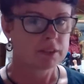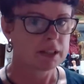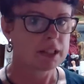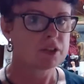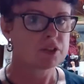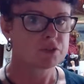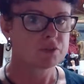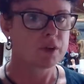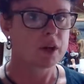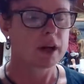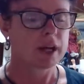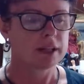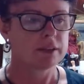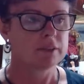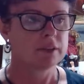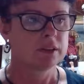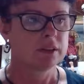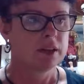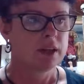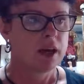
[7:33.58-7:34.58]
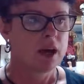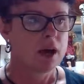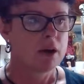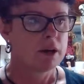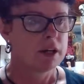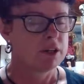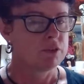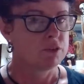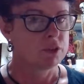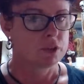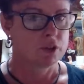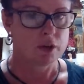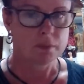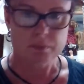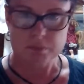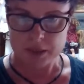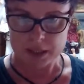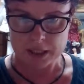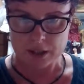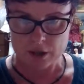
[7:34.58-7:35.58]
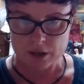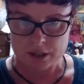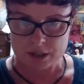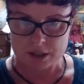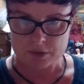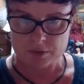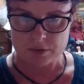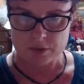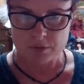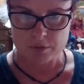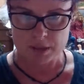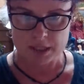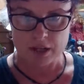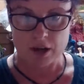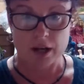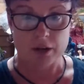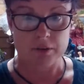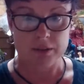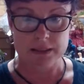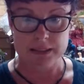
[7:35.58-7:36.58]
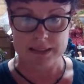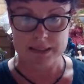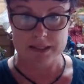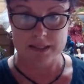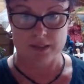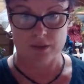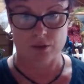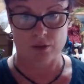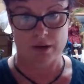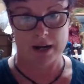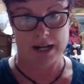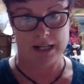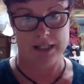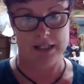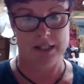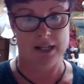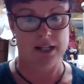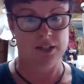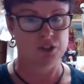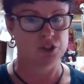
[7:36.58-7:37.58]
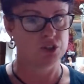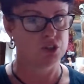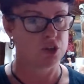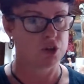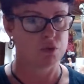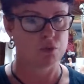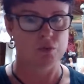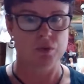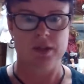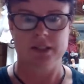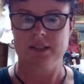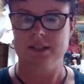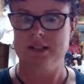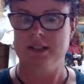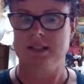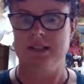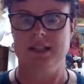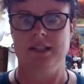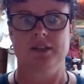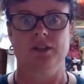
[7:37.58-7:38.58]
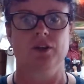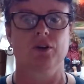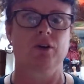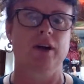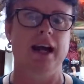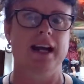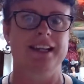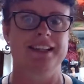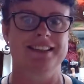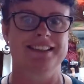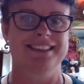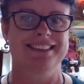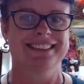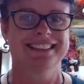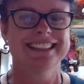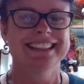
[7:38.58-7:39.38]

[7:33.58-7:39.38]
that's fine. If you're not being honest with me, I release the Kraken, and you don't want to see the Kraken.